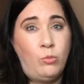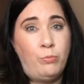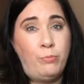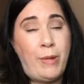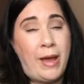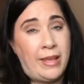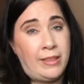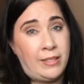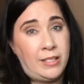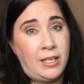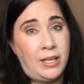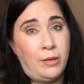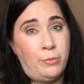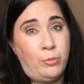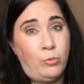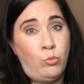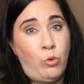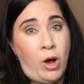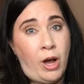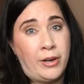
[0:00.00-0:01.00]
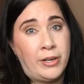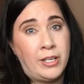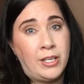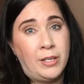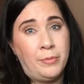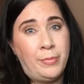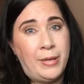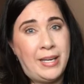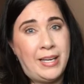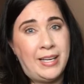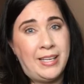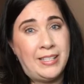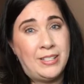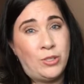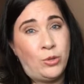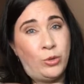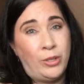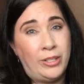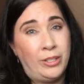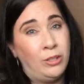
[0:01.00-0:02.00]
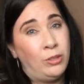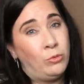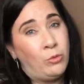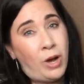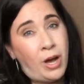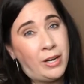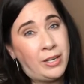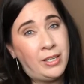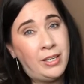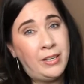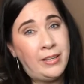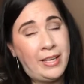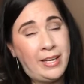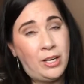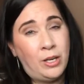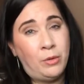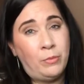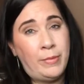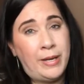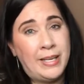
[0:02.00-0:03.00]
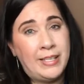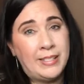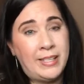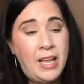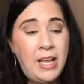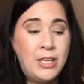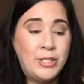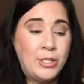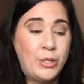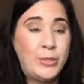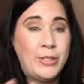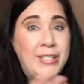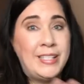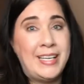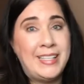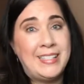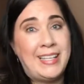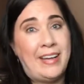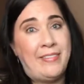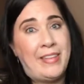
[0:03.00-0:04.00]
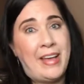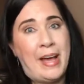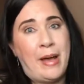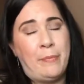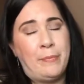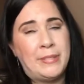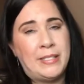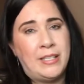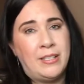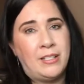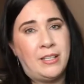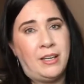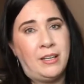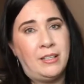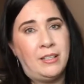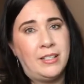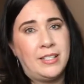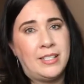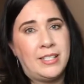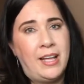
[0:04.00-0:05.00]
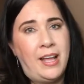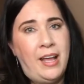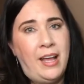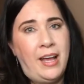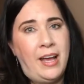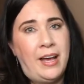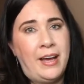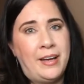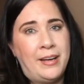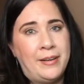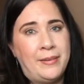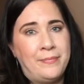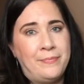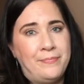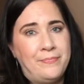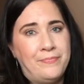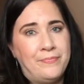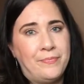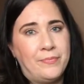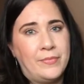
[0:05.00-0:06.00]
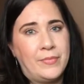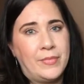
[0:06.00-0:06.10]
bathtub water because oil and water, they don't mix. So it's nice to have the Epsom salts and